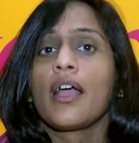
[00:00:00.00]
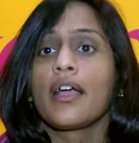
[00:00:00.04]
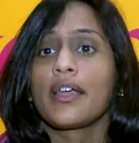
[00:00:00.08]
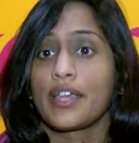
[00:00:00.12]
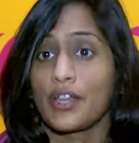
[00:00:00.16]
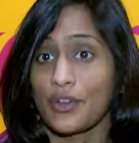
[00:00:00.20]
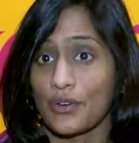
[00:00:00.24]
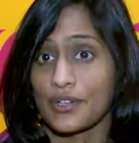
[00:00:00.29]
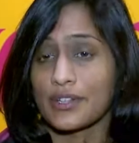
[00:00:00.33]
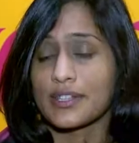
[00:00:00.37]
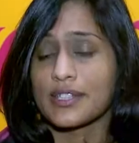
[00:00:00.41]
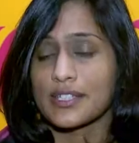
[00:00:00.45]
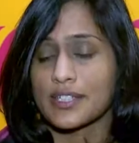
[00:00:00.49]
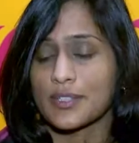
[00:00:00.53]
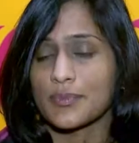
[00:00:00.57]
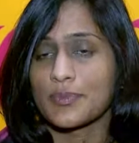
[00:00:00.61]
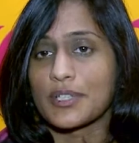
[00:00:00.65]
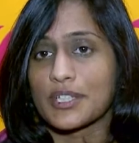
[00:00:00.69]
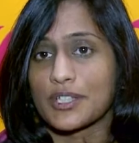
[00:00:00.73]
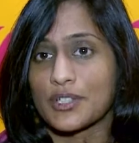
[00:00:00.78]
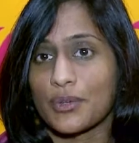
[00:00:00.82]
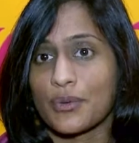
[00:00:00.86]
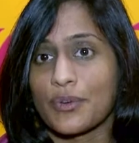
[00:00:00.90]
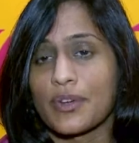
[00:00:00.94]
here at the
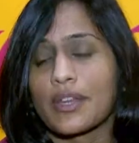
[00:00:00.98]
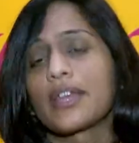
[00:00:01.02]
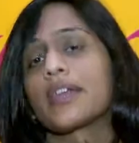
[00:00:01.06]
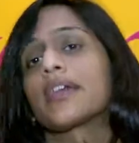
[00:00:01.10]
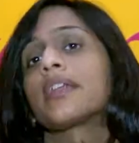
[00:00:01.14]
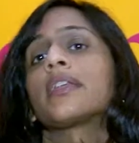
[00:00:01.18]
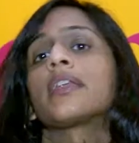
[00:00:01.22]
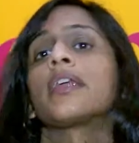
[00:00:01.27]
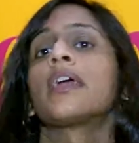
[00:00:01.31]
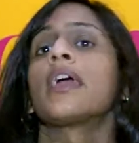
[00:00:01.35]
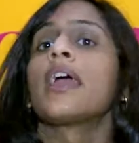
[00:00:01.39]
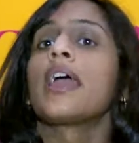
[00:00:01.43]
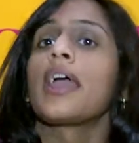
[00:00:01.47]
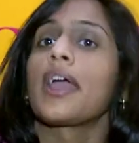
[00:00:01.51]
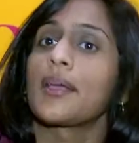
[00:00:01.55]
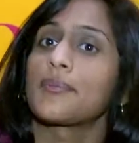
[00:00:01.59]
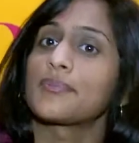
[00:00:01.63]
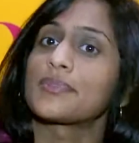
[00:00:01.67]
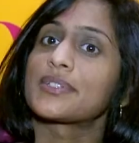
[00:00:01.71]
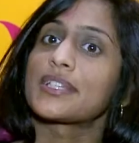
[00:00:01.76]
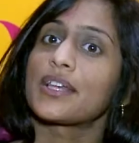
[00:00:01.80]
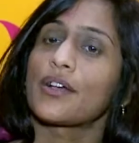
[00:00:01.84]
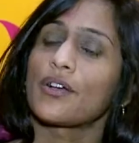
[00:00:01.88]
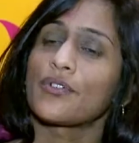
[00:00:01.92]
Smithsonian,
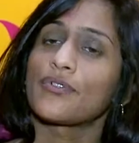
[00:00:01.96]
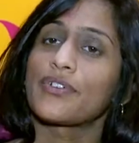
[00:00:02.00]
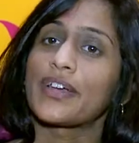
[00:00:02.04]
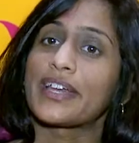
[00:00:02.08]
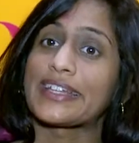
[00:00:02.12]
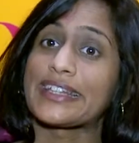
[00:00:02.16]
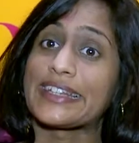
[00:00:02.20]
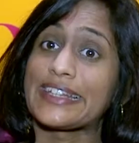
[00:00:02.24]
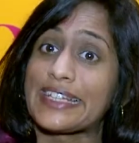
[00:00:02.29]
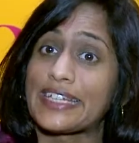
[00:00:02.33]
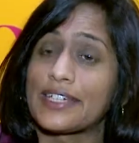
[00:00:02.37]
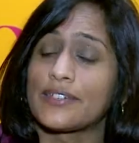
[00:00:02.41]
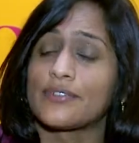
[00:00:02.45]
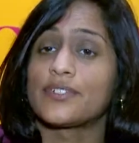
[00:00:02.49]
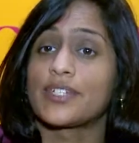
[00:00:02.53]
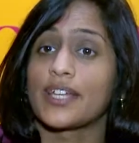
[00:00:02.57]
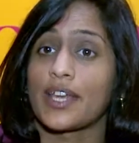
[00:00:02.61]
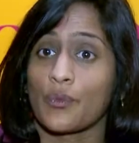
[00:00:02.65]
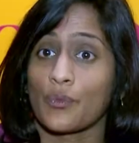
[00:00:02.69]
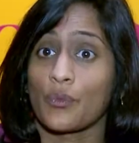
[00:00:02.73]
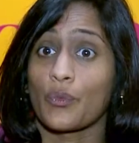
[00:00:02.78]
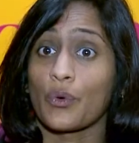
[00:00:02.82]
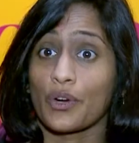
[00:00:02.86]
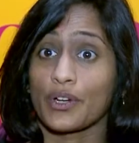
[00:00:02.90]
himself had lived
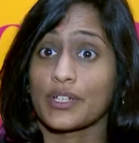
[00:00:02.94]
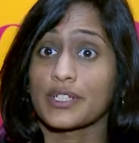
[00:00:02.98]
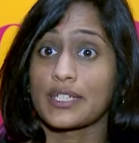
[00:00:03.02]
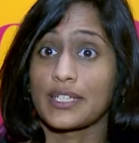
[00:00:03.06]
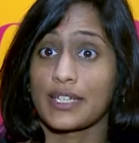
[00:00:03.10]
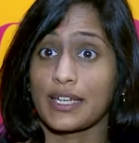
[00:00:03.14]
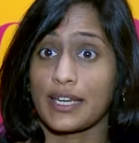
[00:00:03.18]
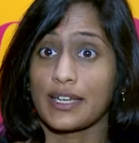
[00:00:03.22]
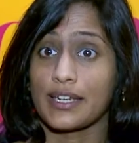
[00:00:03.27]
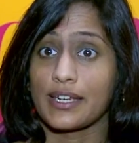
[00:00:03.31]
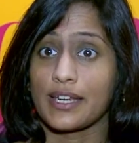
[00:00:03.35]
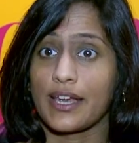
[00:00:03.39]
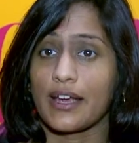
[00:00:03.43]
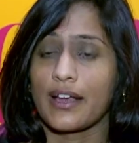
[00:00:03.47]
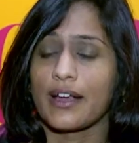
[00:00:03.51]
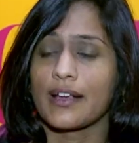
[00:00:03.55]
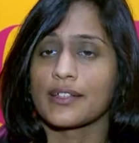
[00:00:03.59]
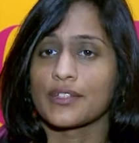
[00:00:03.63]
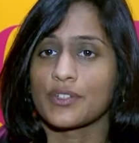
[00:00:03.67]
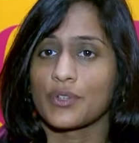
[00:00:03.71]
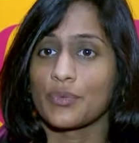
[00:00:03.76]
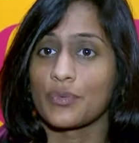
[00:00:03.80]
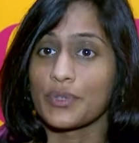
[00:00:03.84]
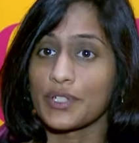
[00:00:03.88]
and worked in India
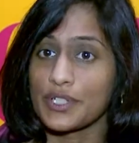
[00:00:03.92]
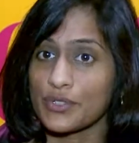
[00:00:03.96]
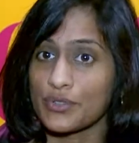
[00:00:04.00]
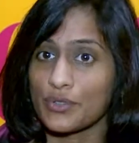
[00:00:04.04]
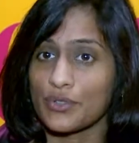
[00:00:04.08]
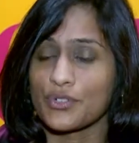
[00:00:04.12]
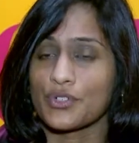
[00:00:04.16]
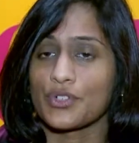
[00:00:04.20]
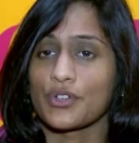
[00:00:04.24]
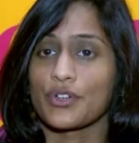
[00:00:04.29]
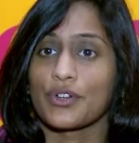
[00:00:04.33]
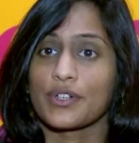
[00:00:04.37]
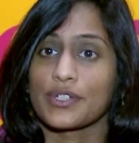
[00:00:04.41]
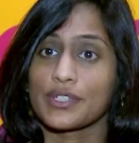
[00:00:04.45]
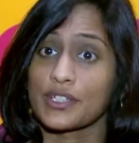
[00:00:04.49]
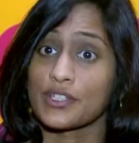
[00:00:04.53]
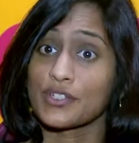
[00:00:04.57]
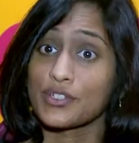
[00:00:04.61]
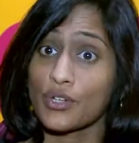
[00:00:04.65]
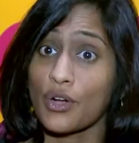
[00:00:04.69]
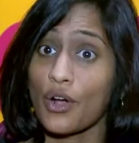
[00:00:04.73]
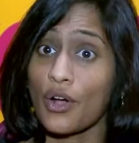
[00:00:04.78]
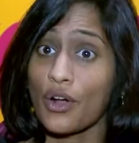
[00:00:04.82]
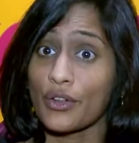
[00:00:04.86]
as a researcher, as a
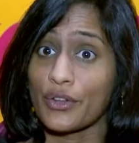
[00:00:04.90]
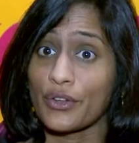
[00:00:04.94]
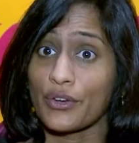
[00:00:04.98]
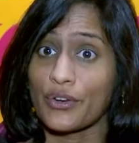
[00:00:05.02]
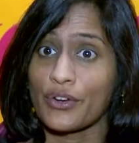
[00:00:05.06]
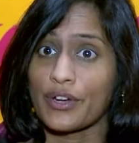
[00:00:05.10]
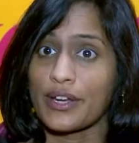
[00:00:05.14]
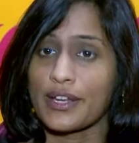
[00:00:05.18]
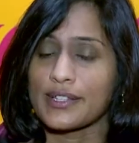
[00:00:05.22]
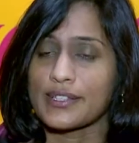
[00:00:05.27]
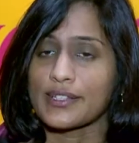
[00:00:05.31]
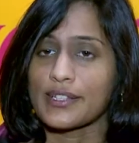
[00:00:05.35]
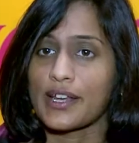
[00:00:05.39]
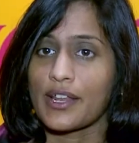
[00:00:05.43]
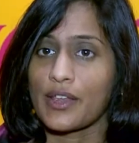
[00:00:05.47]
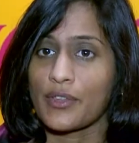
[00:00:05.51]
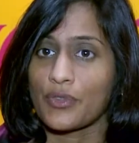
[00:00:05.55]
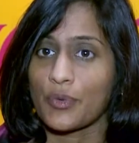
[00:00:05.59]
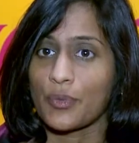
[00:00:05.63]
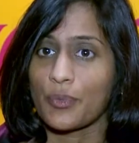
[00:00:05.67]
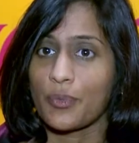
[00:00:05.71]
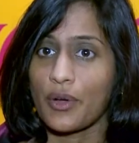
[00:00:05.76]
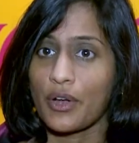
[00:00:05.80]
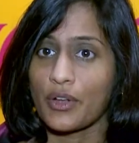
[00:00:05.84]
scholar, and as an
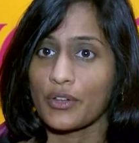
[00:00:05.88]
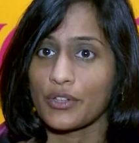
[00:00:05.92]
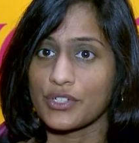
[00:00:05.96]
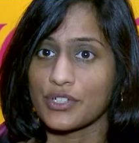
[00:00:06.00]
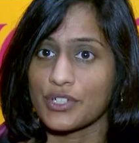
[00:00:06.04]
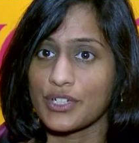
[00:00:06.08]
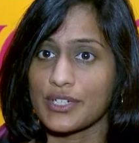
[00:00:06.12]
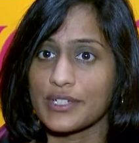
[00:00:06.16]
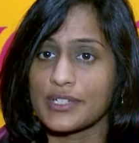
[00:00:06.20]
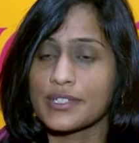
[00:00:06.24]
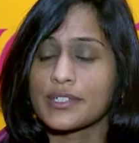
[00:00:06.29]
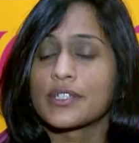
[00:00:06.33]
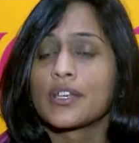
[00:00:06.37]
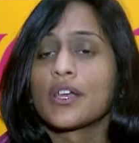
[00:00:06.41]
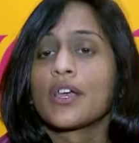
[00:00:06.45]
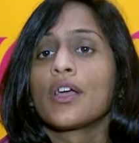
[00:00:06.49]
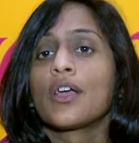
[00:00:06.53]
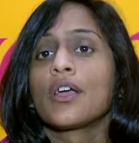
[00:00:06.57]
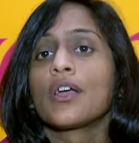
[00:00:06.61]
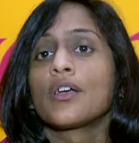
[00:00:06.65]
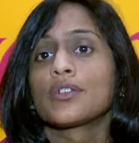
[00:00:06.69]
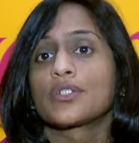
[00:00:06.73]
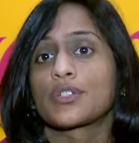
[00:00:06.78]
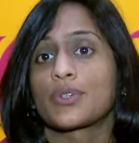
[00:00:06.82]
anthropologist.
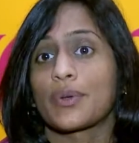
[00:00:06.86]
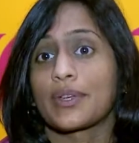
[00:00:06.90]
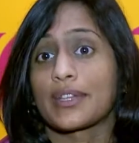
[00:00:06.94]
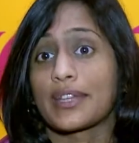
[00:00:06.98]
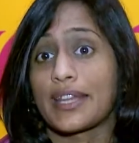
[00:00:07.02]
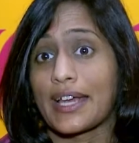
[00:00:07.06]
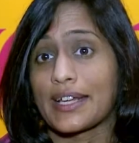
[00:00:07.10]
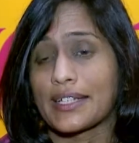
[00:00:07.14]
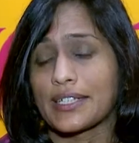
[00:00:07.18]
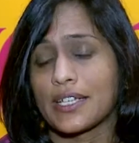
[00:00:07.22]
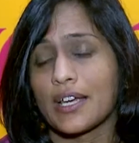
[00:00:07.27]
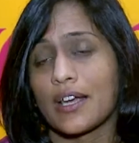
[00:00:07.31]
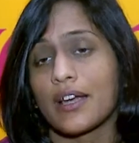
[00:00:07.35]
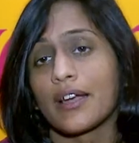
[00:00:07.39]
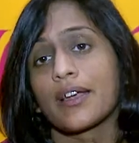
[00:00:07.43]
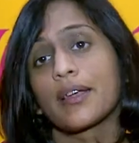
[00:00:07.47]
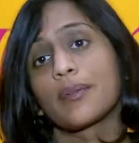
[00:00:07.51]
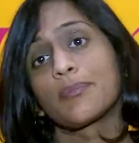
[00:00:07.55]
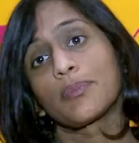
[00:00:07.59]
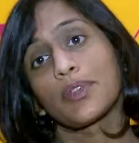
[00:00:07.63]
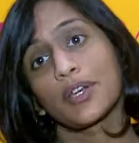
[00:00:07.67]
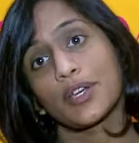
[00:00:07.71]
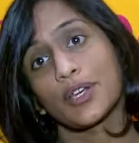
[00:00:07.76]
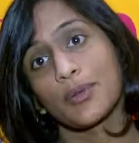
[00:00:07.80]
So at that
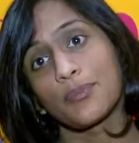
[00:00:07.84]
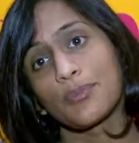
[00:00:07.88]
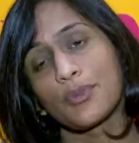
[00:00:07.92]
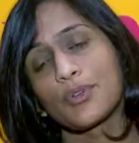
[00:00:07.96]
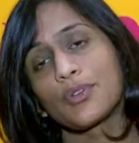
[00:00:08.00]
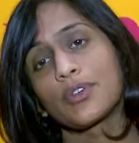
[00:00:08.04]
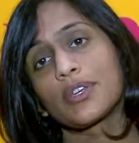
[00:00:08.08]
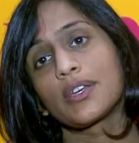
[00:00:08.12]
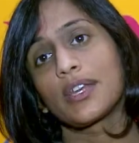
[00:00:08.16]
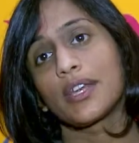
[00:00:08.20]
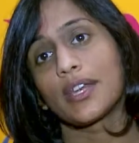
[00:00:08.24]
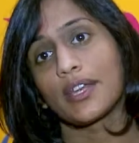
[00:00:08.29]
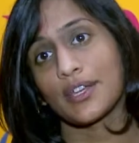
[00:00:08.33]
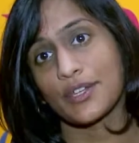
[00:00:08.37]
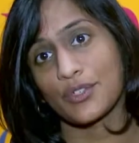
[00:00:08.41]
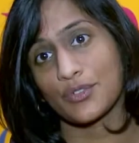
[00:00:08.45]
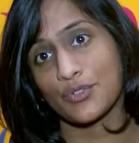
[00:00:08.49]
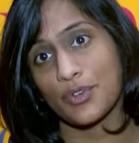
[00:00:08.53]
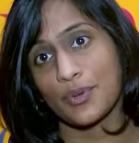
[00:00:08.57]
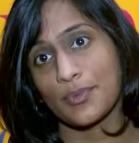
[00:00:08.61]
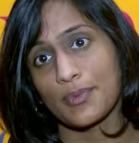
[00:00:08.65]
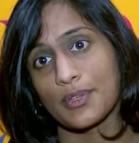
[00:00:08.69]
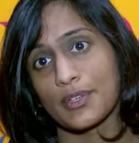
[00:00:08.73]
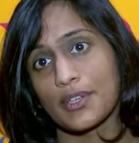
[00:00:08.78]
time, the community
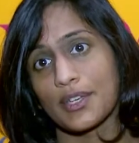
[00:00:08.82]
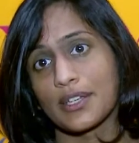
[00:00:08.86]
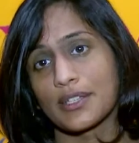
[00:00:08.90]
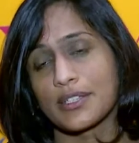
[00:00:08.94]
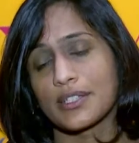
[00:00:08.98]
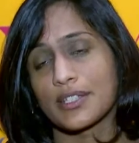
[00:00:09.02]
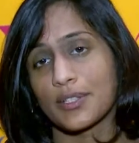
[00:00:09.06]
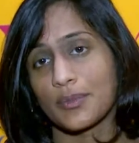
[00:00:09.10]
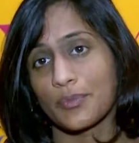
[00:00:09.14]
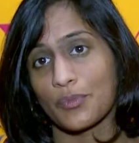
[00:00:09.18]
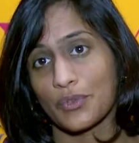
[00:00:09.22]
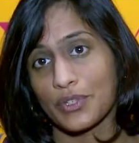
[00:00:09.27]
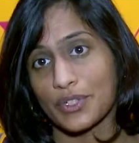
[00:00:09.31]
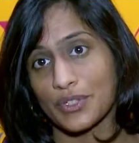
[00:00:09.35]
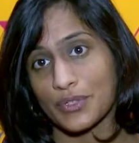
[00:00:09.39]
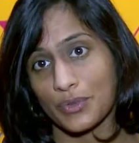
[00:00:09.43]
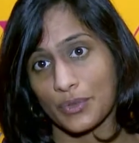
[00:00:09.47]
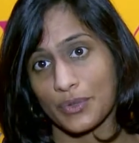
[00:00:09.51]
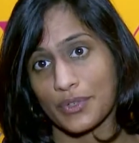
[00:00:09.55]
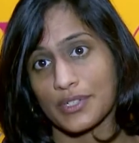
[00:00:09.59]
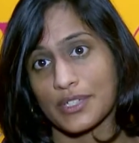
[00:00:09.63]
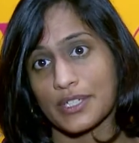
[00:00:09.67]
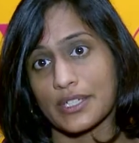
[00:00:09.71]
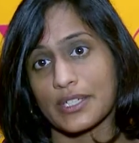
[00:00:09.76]
contributed some
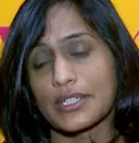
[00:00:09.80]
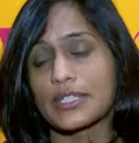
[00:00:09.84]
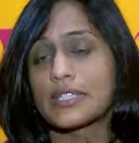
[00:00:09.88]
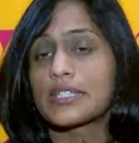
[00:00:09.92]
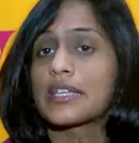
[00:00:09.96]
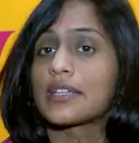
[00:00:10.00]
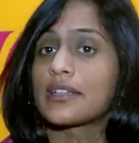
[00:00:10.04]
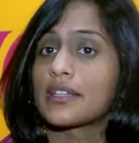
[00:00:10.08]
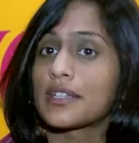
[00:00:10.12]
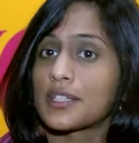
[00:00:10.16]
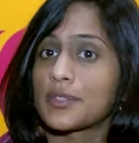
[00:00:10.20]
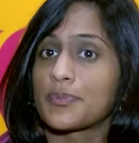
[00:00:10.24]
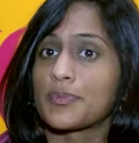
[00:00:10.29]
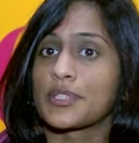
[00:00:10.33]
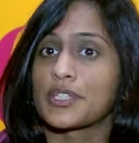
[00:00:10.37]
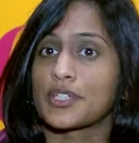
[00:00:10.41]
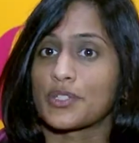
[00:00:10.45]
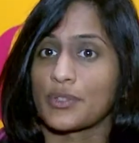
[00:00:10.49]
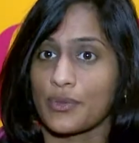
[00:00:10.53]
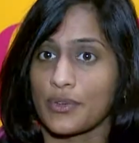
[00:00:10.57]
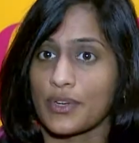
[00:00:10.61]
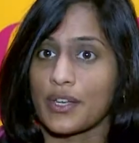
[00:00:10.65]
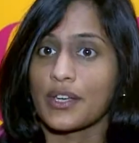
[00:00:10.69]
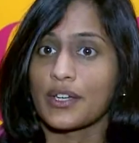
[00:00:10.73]
resources, and the
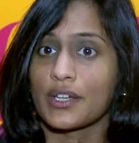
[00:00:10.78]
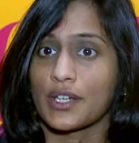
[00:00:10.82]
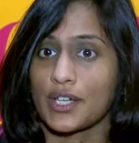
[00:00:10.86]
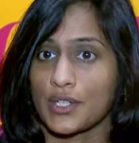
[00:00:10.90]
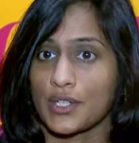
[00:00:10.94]
Smithsonian